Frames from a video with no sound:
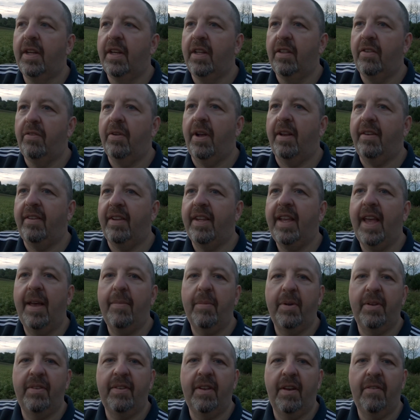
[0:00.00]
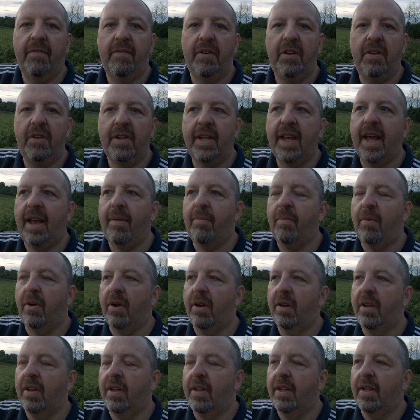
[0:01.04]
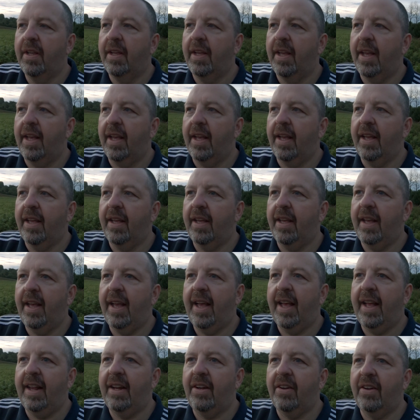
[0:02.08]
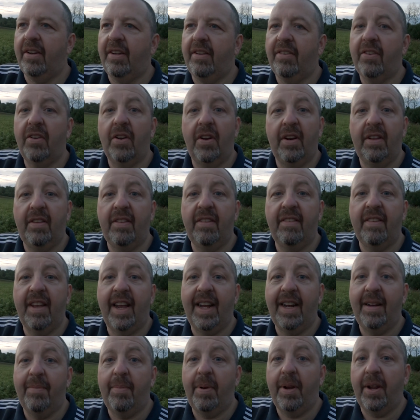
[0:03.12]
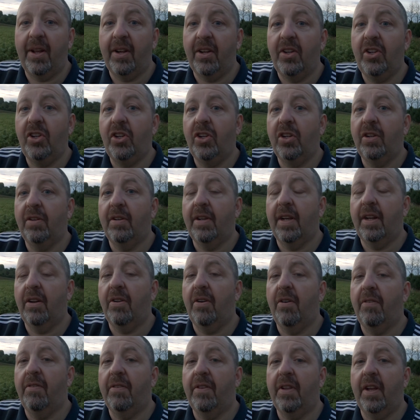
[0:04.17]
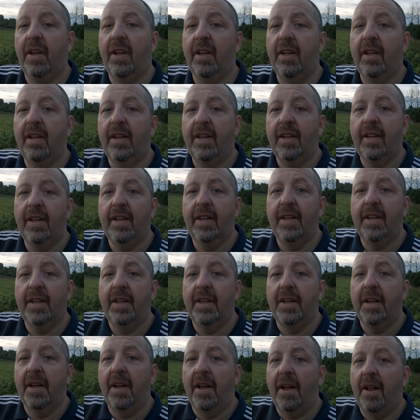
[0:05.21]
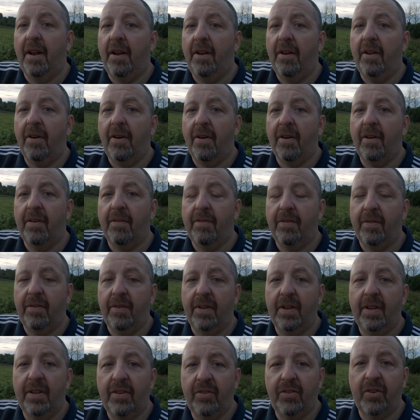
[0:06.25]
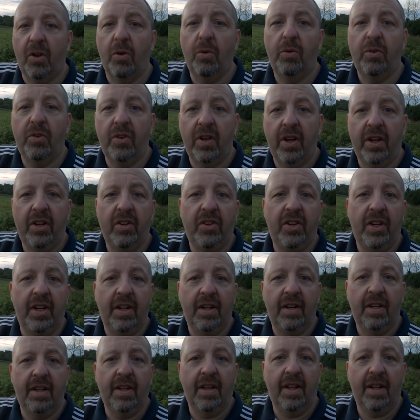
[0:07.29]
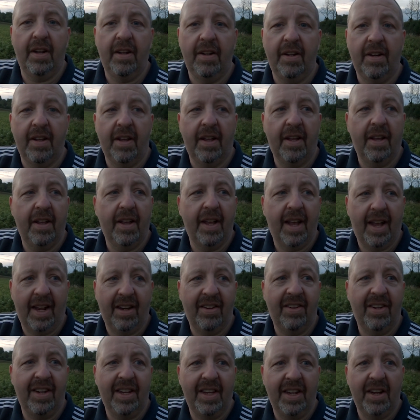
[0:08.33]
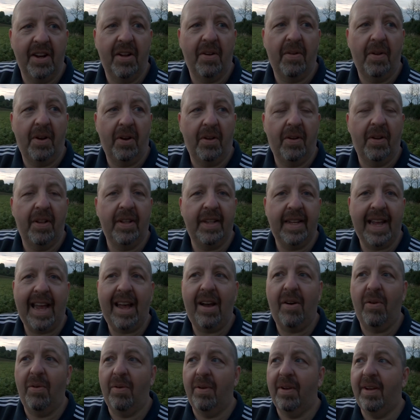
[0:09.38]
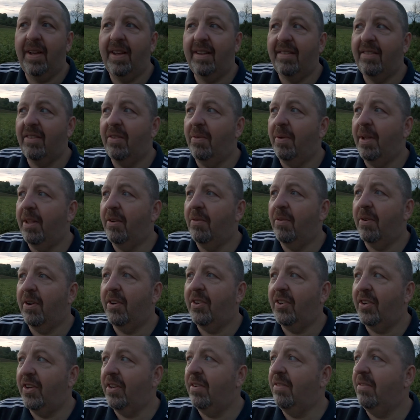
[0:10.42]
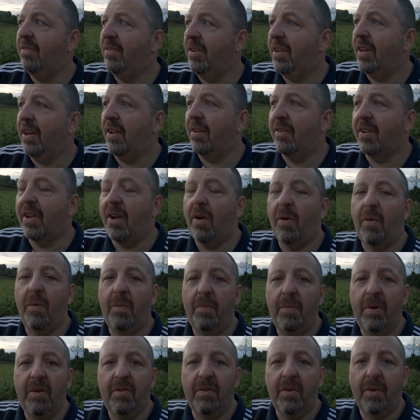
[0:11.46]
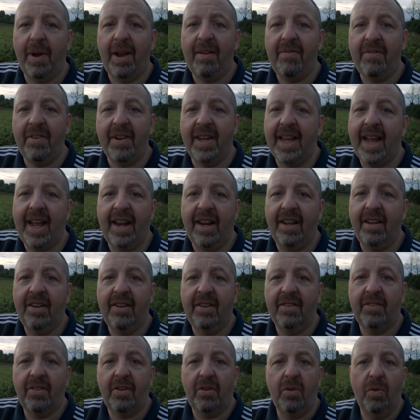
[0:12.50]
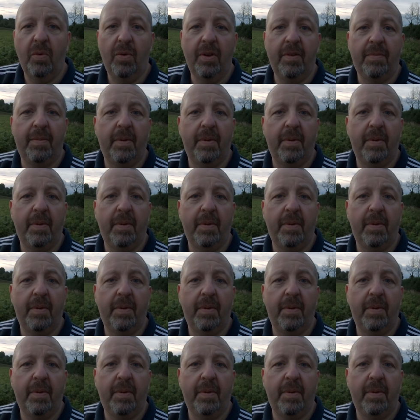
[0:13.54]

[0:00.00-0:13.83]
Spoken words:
to actually get myself a new camera? And I decided to take the plunge. And after a lot of soul searching and actually, a lot of doubt as to whether I should, move away from Canon, because I'd always